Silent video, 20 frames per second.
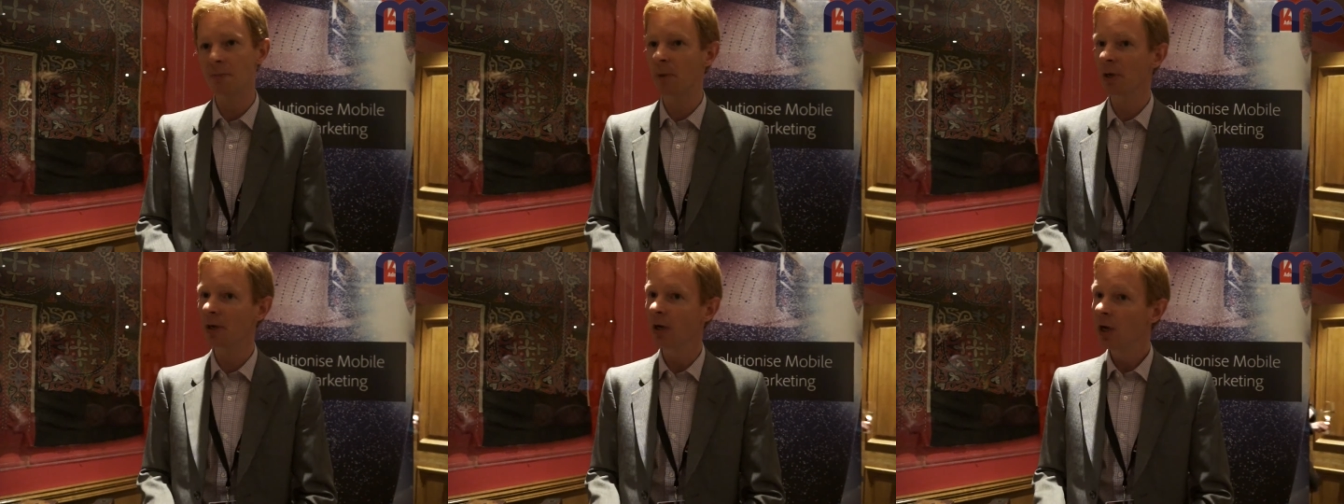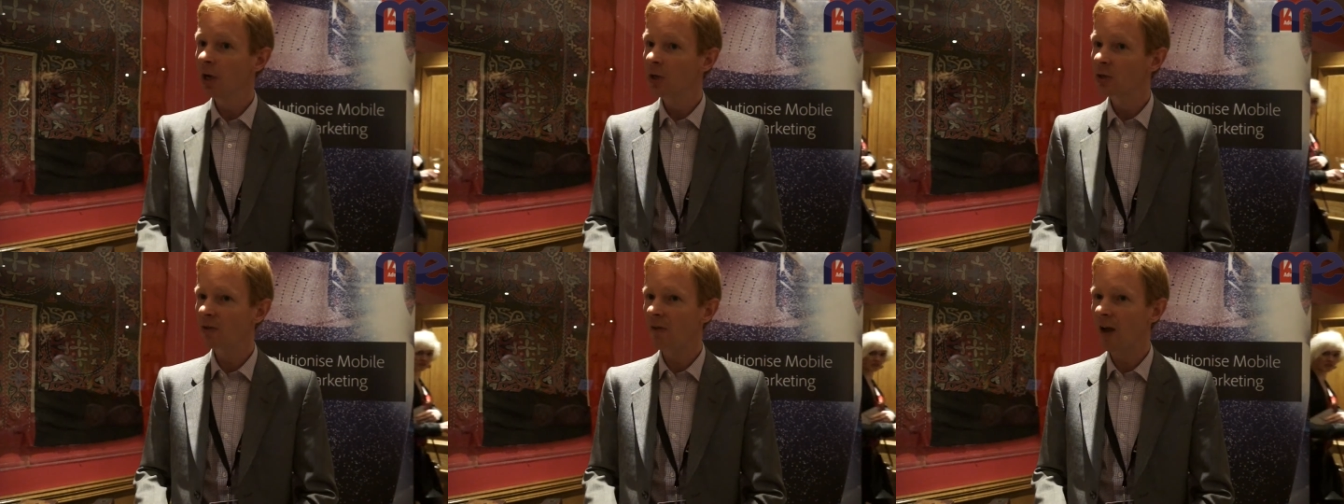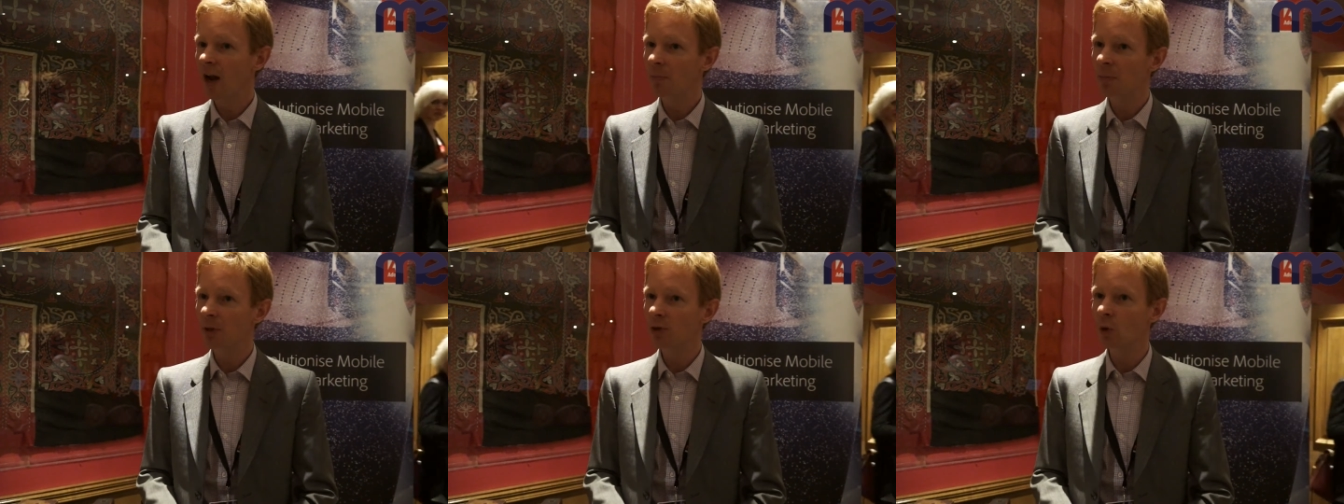But
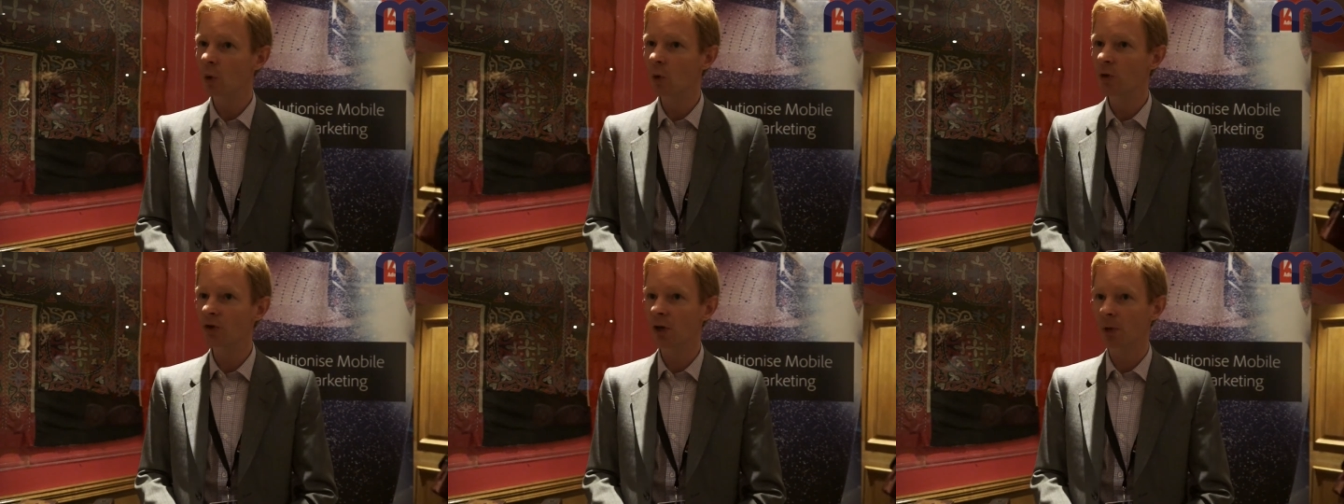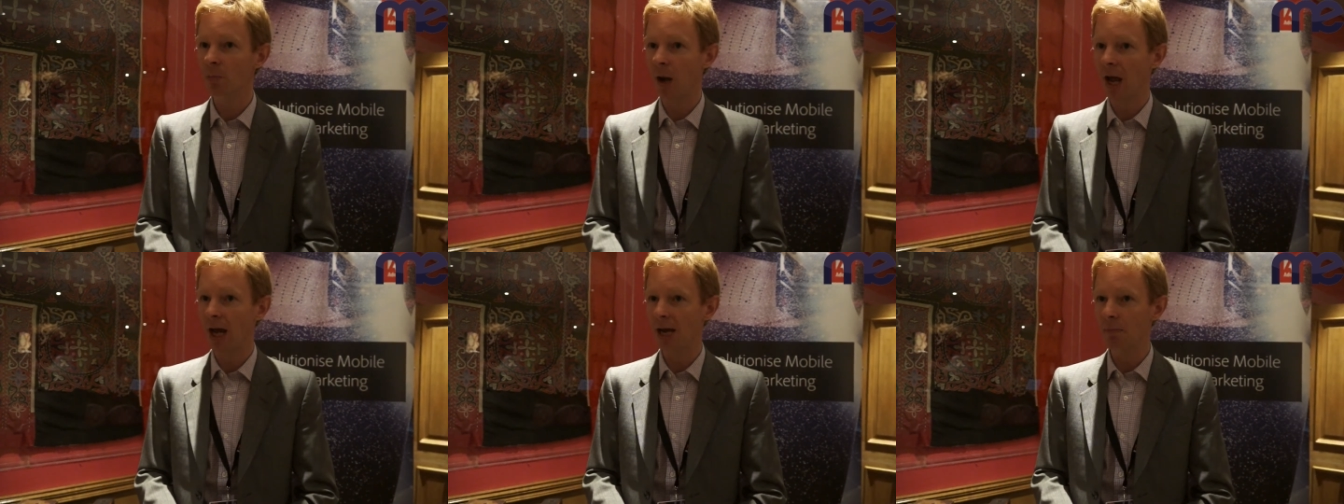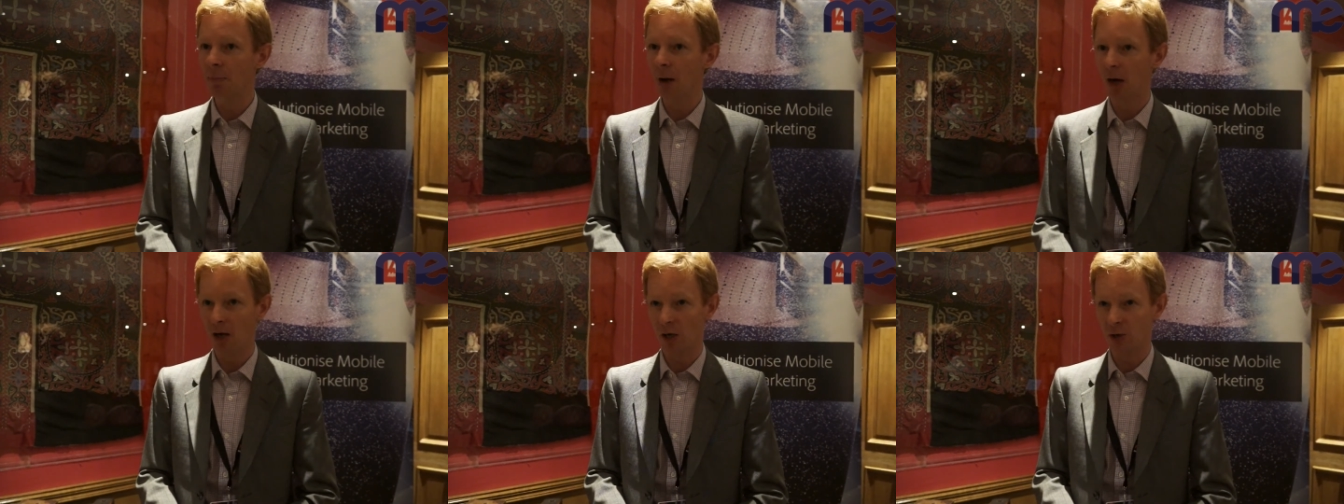developers also play
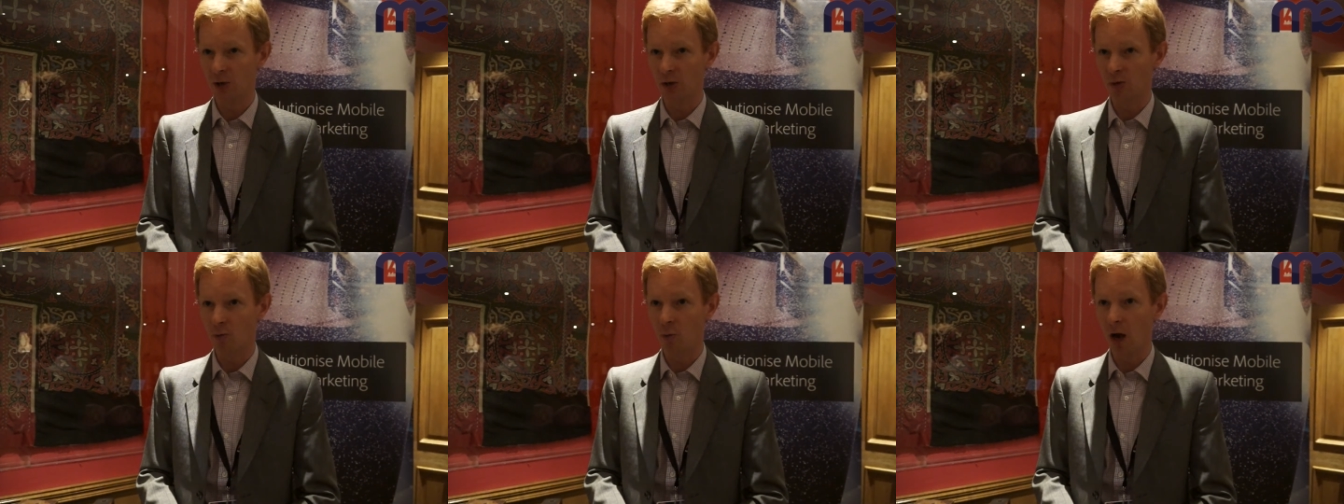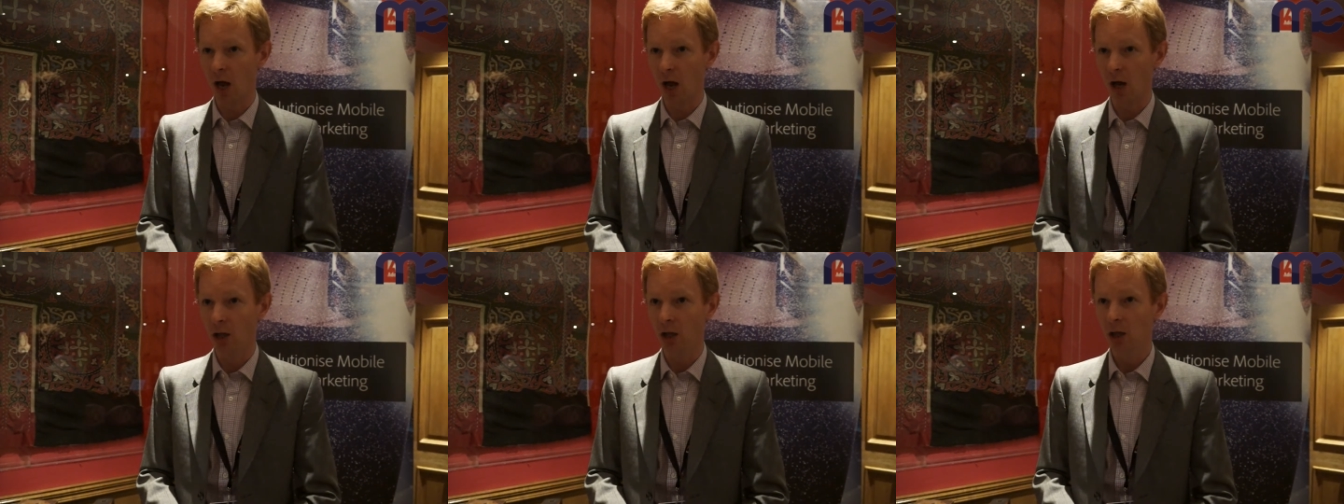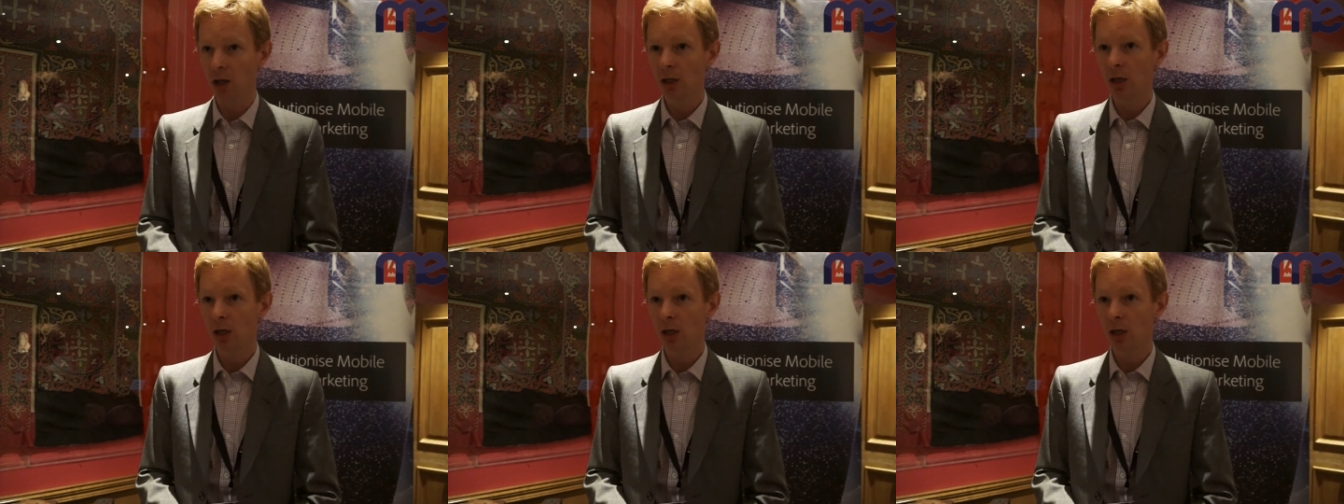a part as well.